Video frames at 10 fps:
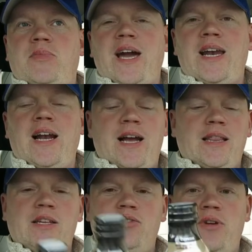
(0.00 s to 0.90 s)
Kind of
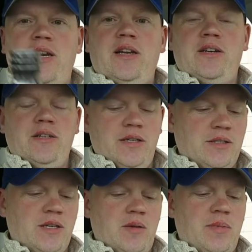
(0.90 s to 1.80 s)
like this right here
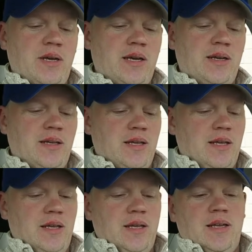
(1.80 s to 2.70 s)
is going to be
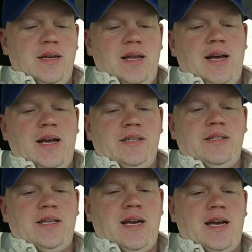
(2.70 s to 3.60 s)
nice,
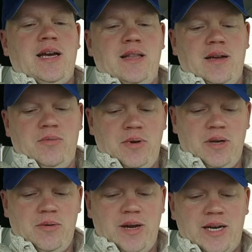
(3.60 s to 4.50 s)
tight. There we
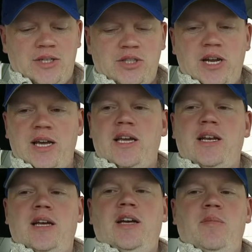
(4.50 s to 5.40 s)
go. We got to shake it
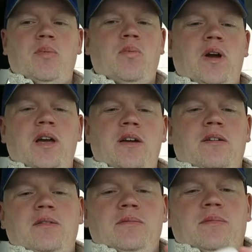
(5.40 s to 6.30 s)
up well.